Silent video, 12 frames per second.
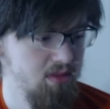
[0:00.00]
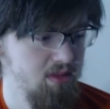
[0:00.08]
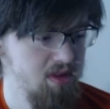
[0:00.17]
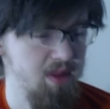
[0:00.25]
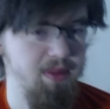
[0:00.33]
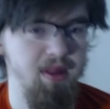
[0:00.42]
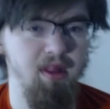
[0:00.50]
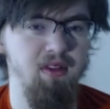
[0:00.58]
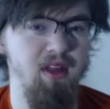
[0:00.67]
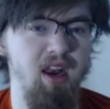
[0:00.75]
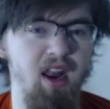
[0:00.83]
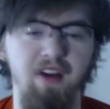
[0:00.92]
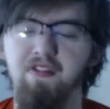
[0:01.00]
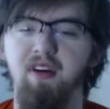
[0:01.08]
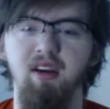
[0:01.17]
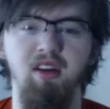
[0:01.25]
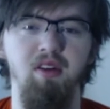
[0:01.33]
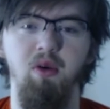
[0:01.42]
something like that. I don't
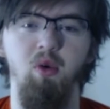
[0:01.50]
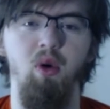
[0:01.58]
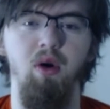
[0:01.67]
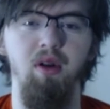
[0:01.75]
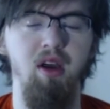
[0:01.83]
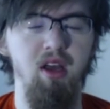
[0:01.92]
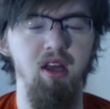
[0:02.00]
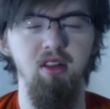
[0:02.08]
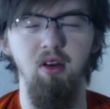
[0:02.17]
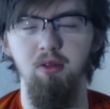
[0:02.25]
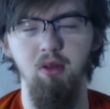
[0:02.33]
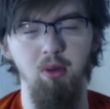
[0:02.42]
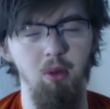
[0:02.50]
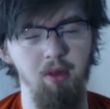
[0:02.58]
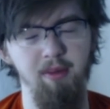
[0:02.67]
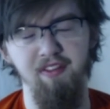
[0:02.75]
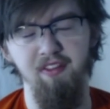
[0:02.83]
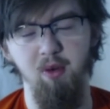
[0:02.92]
fucking know the quote. Don't look
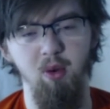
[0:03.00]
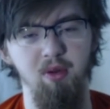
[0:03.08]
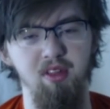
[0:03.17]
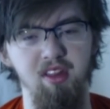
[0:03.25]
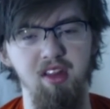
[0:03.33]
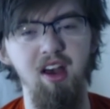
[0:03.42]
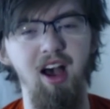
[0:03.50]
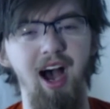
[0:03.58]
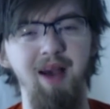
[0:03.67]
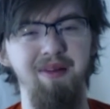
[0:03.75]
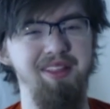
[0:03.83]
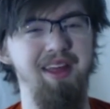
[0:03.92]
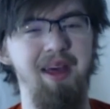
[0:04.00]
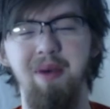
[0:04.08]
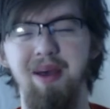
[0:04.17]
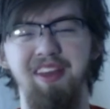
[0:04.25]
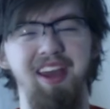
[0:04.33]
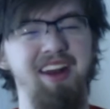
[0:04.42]
at me for quotes. I'm not
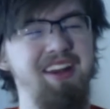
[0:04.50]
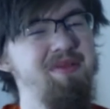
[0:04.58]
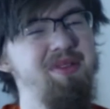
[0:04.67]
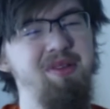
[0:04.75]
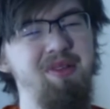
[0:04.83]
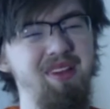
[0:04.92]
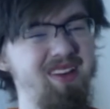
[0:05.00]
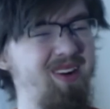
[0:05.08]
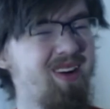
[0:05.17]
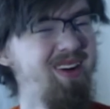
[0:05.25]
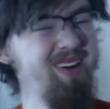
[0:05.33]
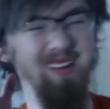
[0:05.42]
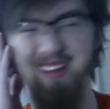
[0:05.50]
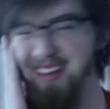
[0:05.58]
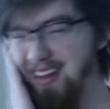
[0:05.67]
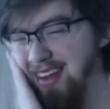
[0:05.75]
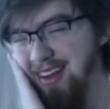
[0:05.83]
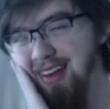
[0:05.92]
the guy to come through the quote.
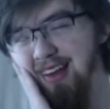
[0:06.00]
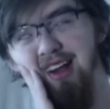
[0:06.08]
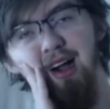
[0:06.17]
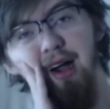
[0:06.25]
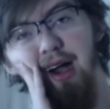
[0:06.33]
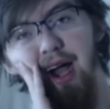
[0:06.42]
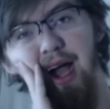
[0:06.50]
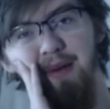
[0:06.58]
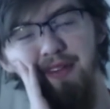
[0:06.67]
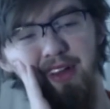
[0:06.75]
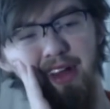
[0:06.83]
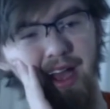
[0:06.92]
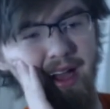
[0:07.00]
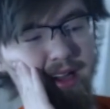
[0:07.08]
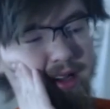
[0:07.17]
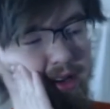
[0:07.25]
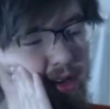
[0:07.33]
I'm not the guy